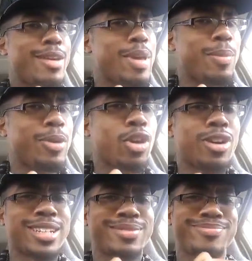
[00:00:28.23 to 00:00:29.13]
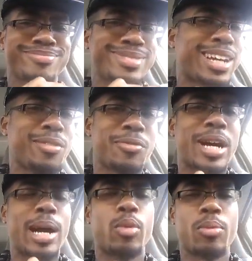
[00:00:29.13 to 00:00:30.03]
And maybe y'all can kind of
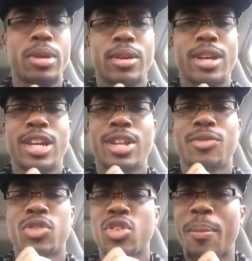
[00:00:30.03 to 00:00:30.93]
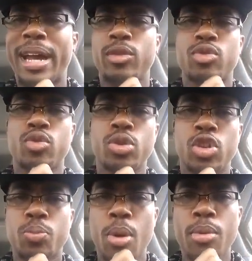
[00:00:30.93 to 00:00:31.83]
vibe with me. And if you're somebody who's
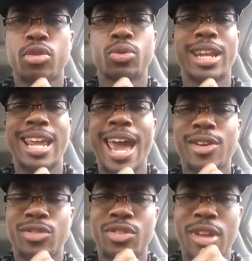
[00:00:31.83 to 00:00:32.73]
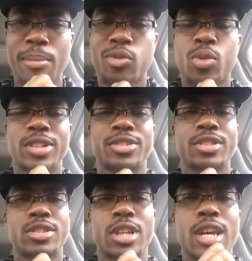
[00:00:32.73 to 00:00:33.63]
truly spiritual that asks these type of
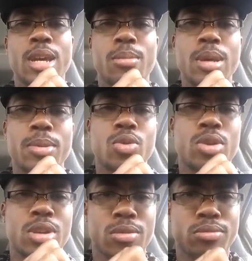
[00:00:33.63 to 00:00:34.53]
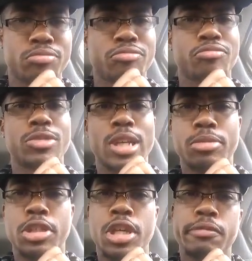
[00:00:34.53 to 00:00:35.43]
questions, maybe you can, you know what
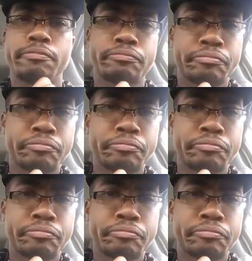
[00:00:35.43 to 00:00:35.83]
I'm saying,